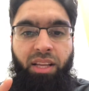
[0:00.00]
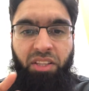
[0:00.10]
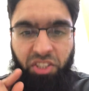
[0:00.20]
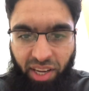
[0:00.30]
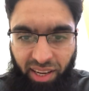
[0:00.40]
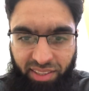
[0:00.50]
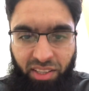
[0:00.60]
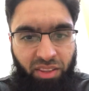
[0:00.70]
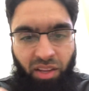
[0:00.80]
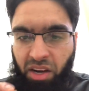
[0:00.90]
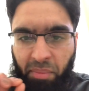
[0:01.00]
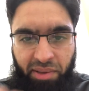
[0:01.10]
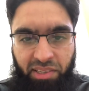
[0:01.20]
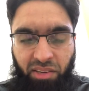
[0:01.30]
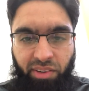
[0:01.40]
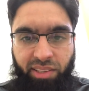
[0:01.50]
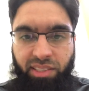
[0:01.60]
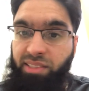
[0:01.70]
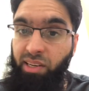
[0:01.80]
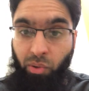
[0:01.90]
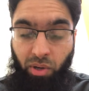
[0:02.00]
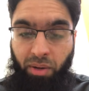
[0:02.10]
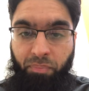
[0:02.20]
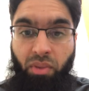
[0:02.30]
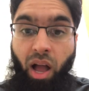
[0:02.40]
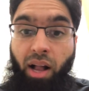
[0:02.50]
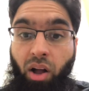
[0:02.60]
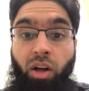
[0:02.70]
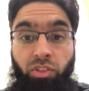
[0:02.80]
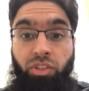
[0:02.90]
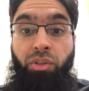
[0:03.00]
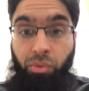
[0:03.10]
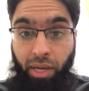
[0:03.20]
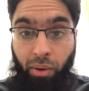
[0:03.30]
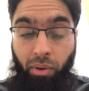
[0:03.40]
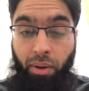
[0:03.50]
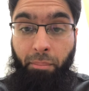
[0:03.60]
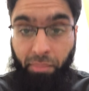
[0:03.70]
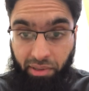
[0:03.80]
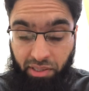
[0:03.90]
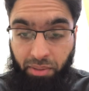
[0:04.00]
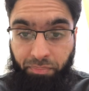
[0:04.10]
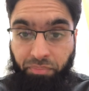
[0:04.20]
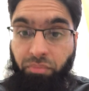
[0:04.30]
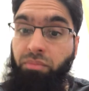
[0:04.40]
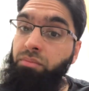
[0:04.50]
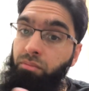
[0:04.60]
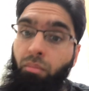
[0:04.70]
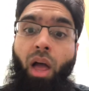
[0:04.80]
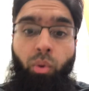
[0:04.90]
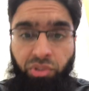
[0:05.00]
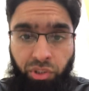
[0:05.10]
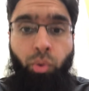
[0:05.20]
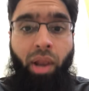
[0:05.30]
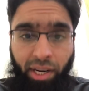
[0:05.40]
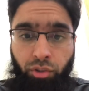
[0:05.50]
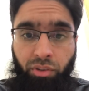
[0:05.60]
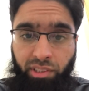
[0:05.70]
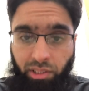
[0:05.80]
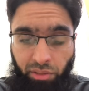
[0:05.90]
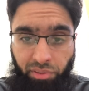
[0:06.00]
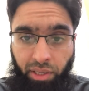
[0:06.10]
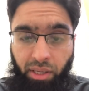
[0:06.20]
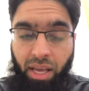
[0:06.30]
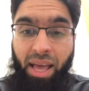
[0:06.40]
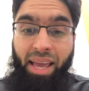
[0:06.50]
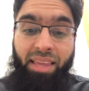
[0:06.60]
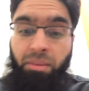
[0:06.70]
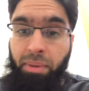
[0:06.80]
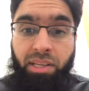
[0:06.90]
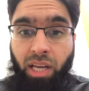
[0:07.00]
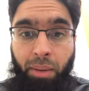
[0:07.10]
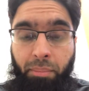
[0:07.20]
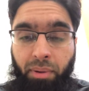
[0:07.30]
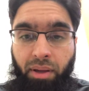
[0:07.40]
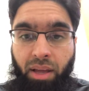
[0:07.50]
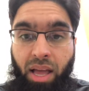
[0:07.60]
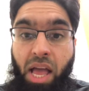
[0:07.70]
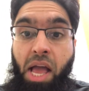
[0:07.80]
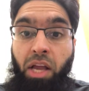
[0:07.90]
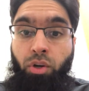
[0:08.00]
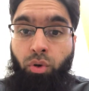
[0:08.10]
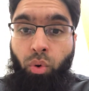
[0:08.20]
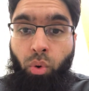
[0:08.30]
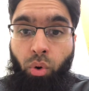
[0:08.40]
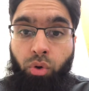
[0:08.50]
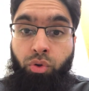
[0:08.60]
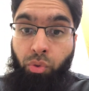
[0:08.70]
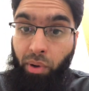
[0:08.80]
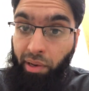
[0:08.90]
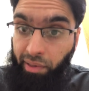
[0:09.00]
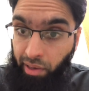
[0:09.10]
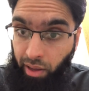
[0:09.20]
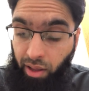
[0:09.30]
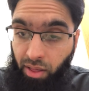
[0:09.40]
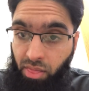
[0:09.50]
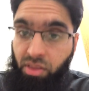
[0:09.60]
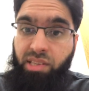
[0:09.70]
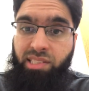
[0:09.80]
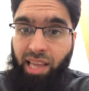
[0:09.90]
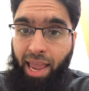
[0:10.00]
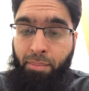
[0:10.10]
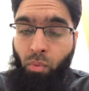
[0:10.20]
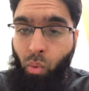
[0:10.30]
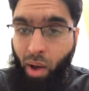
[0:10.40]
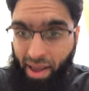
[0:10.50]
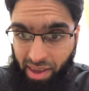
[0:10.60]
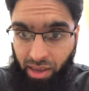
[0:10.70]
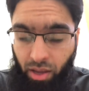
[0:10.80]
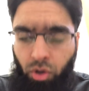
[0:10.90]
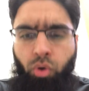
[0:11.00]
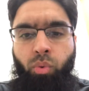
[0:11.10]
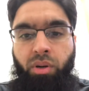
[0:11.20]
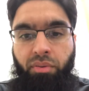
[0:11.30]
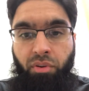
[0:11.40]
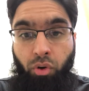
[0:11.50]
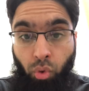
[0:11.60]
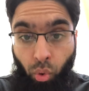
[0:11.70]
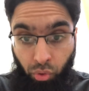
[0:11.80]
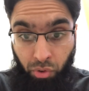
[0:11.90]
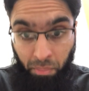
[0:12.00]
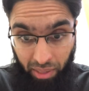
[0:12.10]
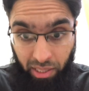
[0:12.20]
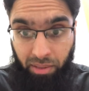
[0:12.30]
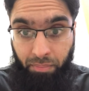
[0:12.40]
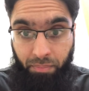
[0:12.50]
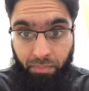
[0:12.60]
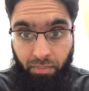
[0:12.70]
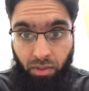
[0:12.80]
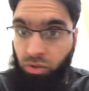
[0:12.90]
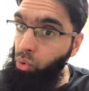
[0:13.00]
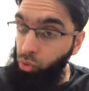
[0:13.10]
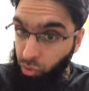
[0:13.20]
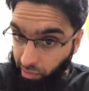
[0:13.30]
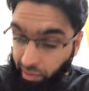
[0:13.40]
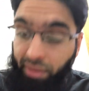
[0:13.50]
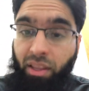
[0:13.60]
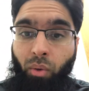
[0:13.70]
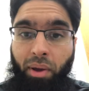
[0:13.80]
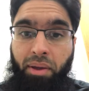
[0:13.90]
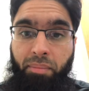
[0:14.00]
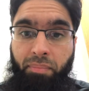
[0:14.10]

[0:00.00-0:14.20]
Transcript: The sheikh said an amazing advice. He said, look, I can't see you now, but I'll see you later on this evening. In the meantime, talk to Allah the same way you would have talked to me. Talk to Allah in that way.